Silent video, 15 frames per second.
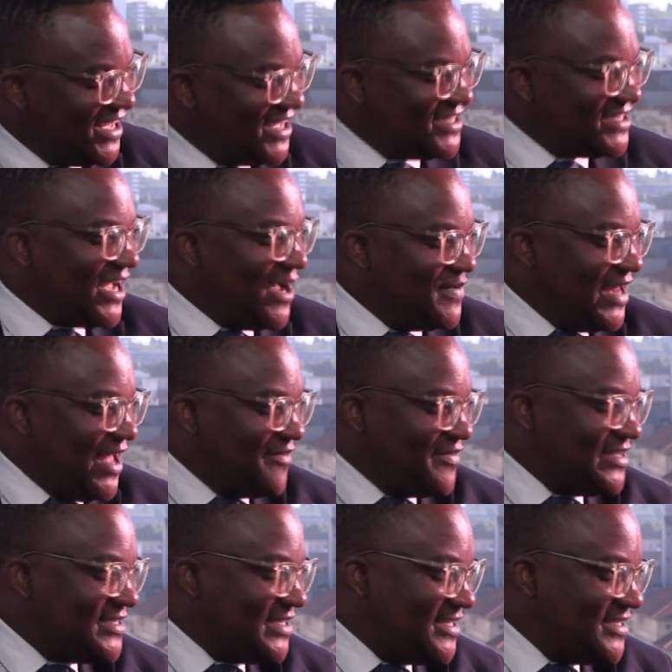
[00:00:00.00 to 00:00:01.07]
to come and have a
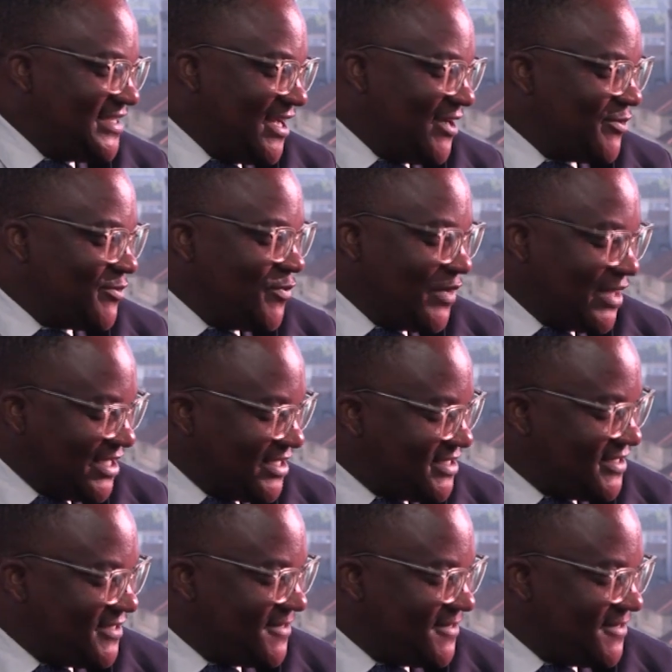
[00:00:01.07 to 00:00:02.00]
sit down with us.